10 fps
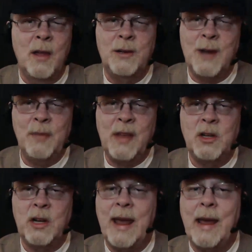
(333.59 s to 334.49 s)
there are some
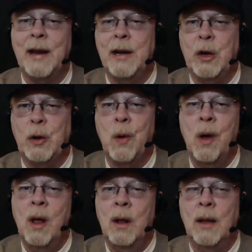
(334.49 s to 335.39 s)
things you can't do,
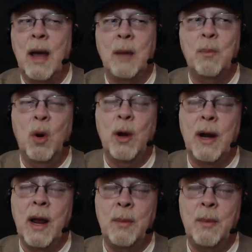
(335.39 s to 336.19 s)
like put